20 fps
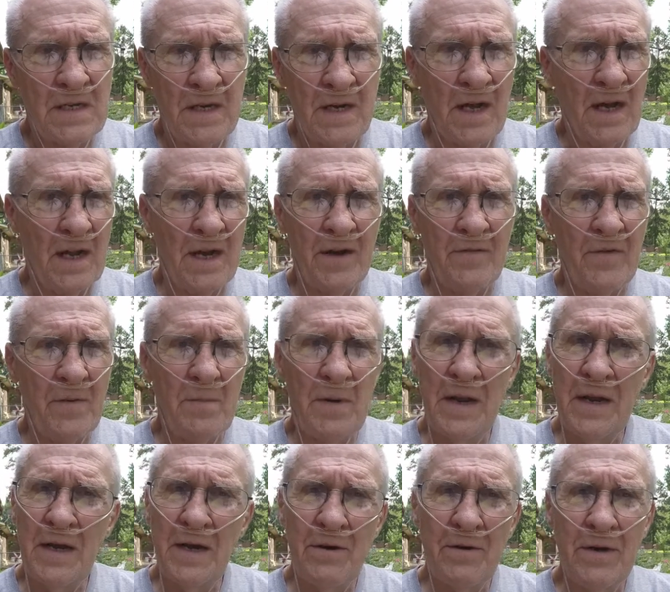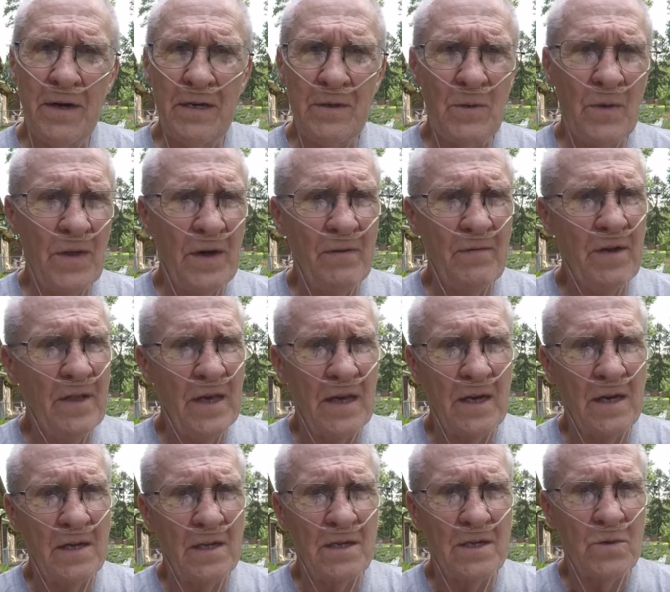Not everybody agrees with
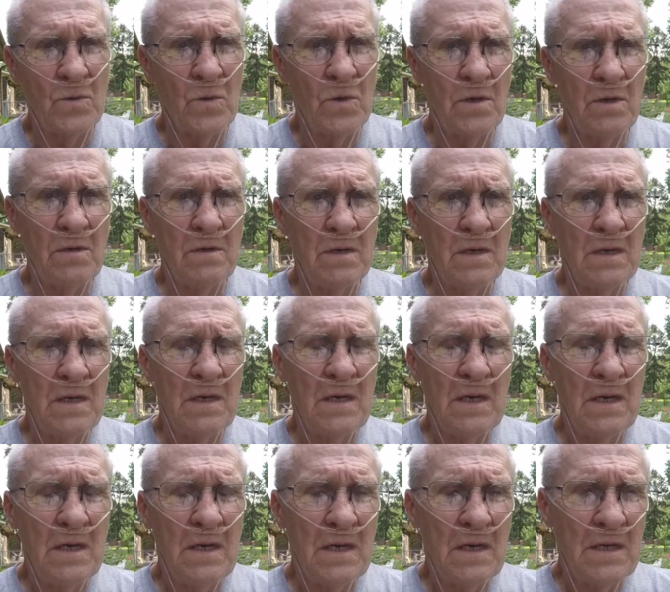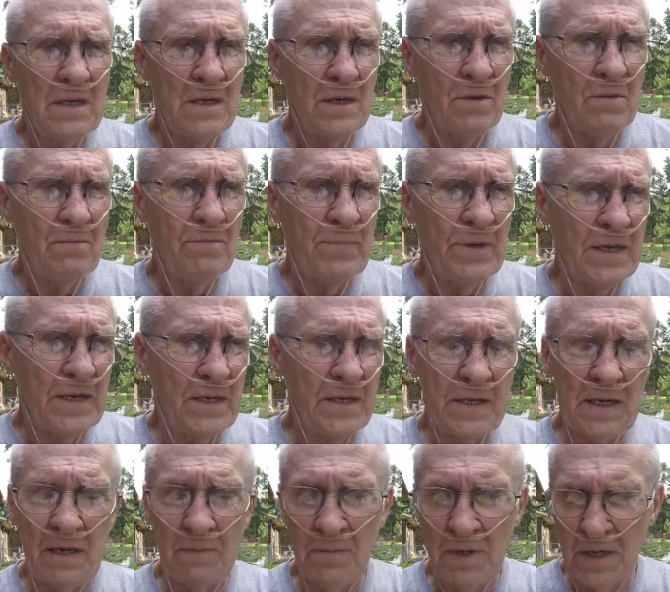everything in this world. So please,
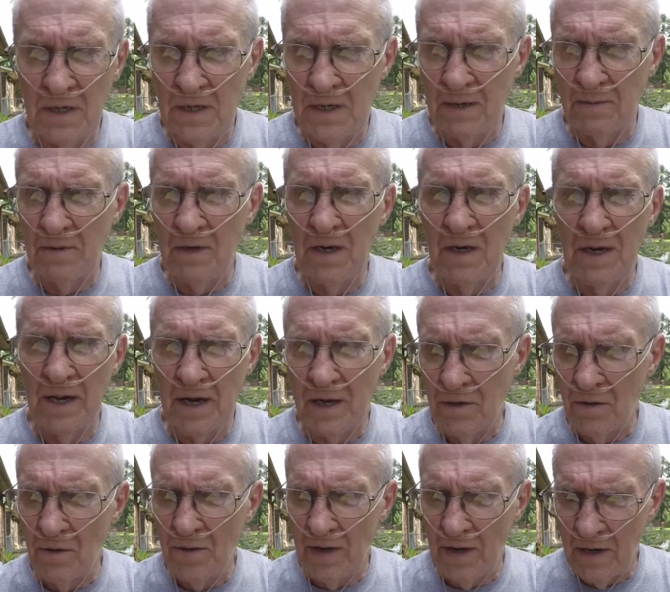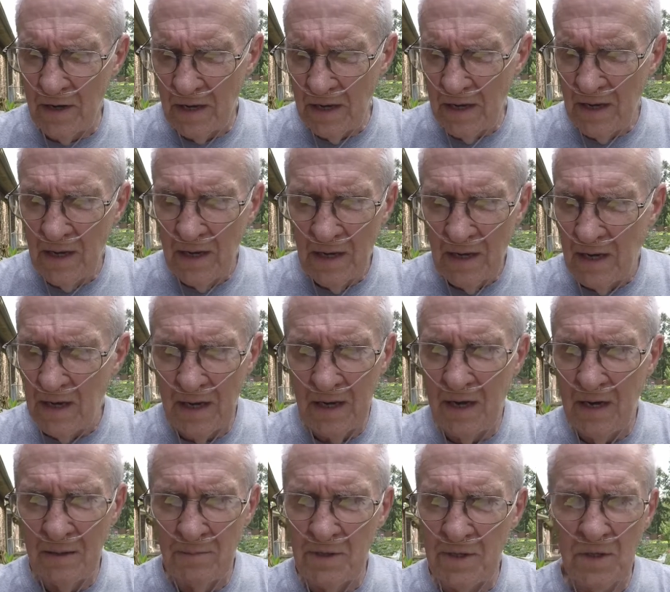I'm gonna let it go there.
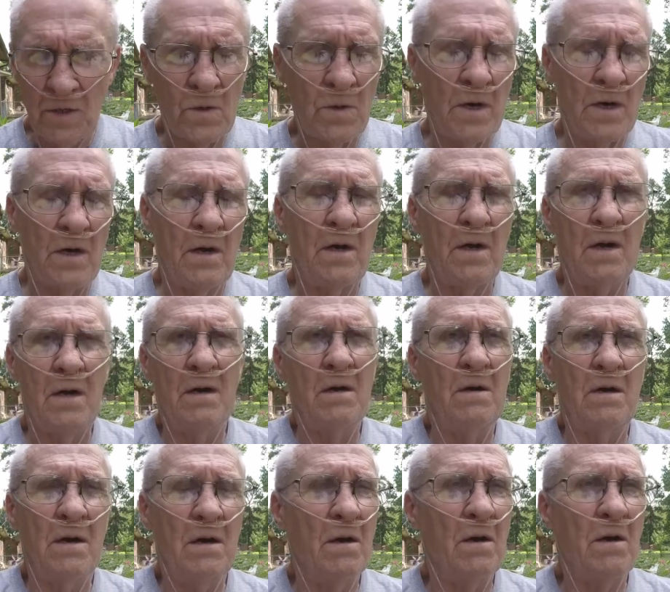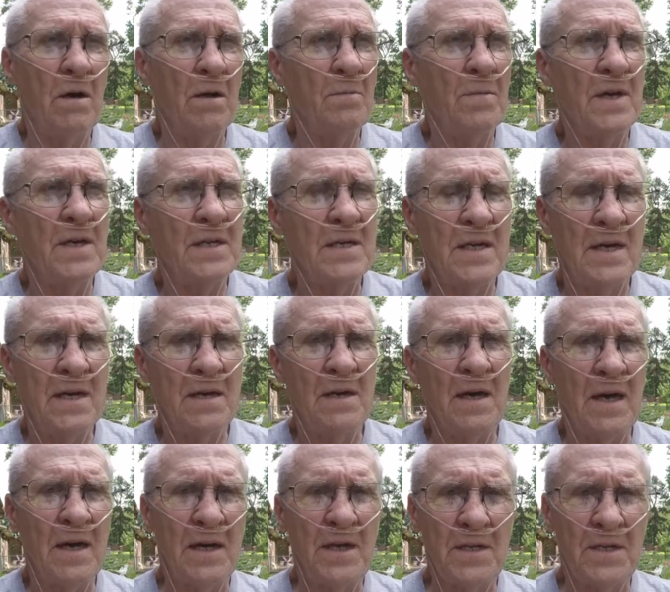I'm just going on and on and on because
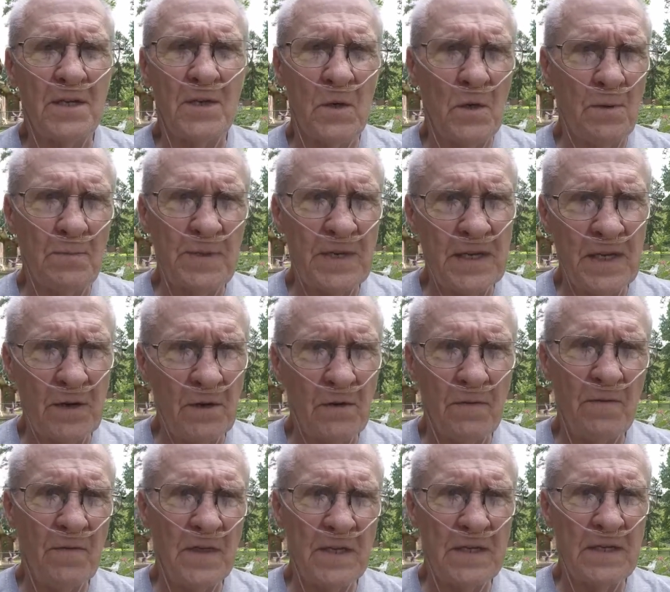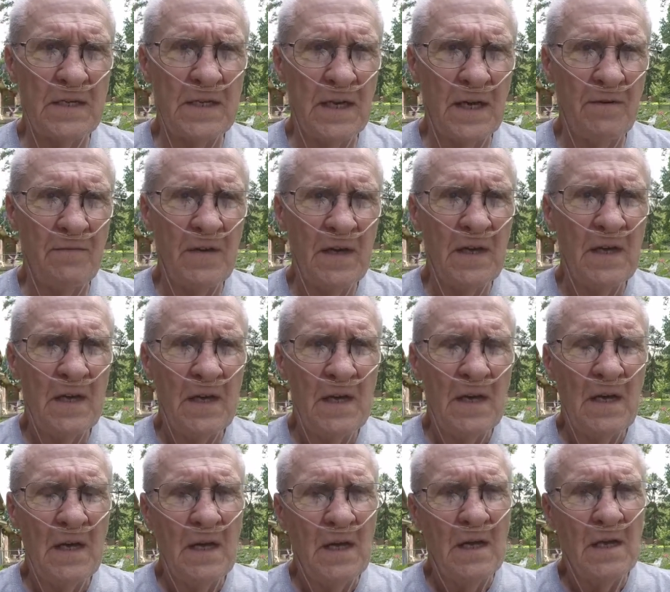I get so upset over this stuff.
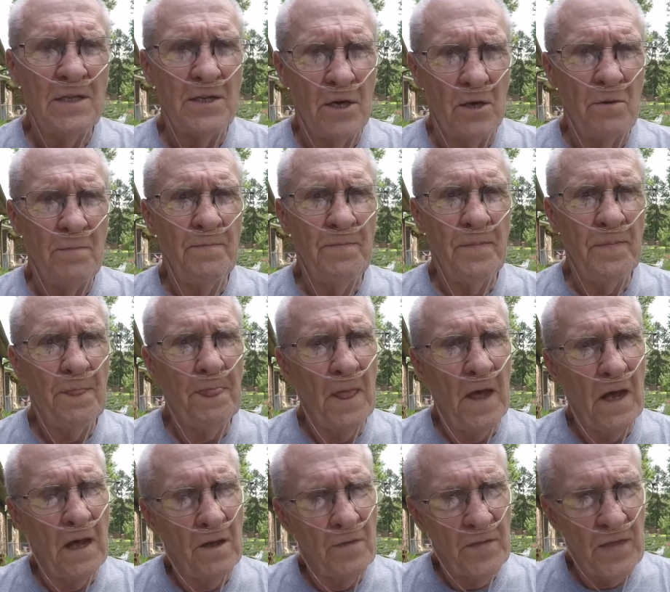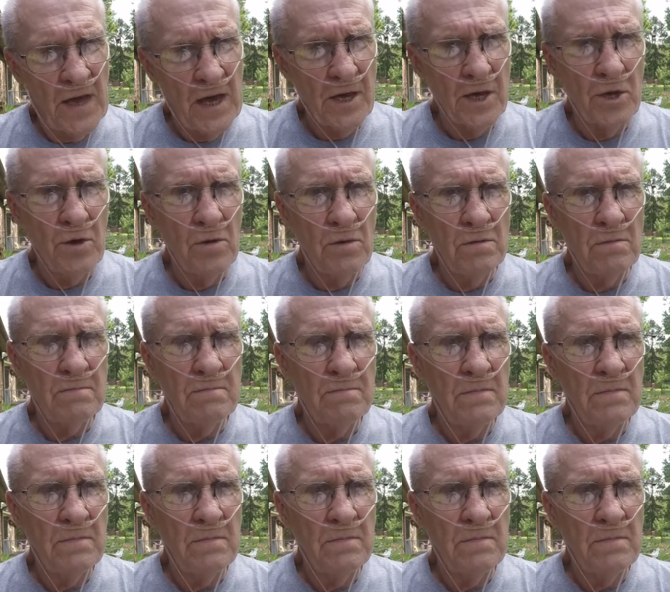So thank you.